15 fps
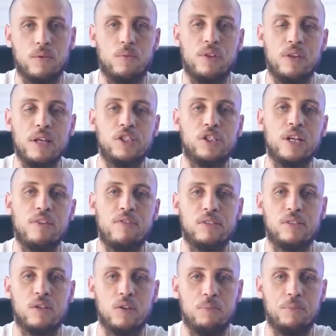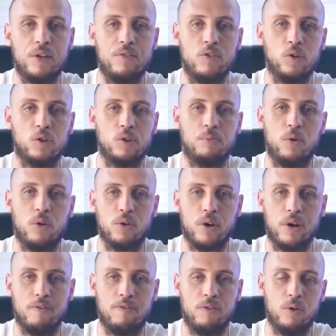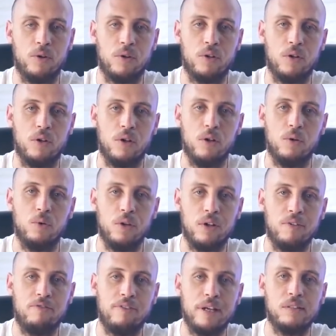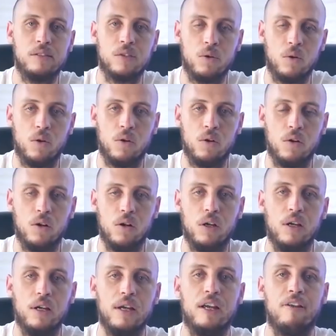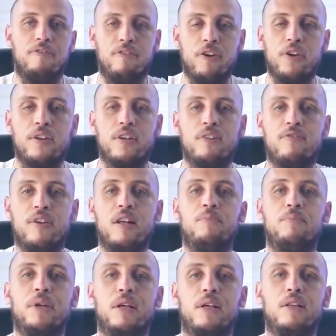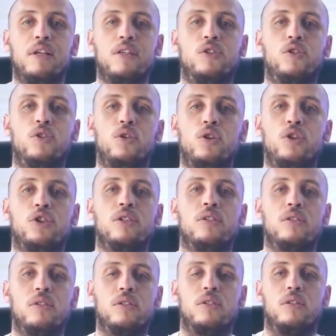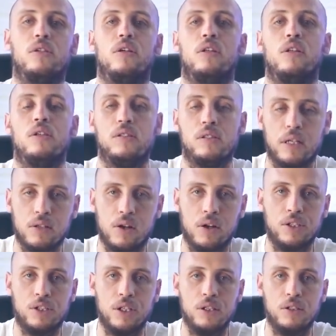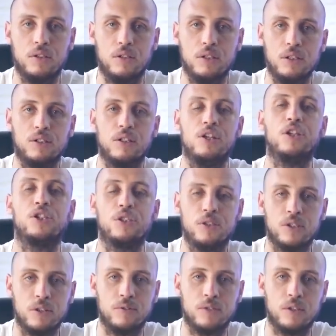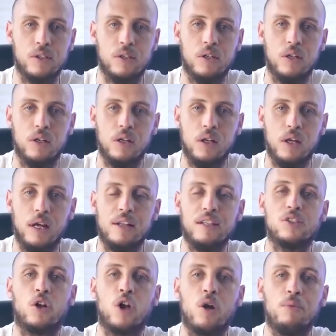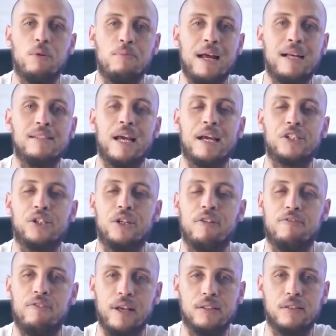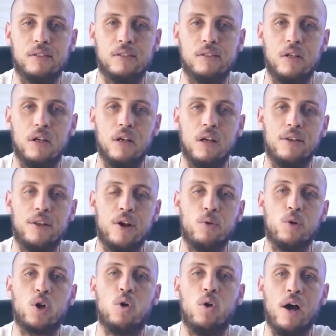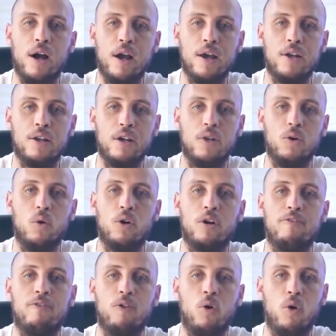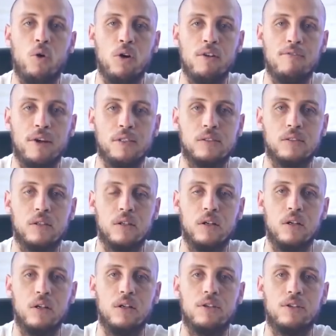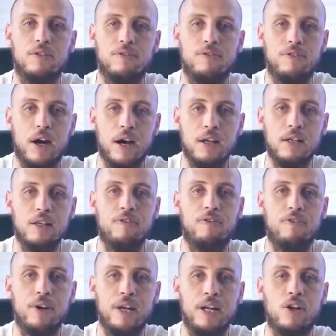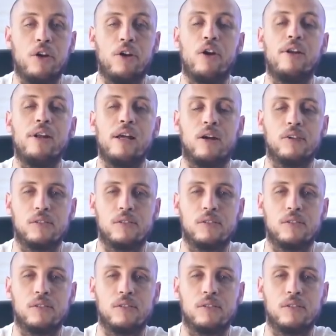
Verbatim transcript: With each and every single bit of your support going forward, we will invest it all in further developing these solutions, these technologies, these initiatives, and these global mass action events that are required in order for all of us to finally free not only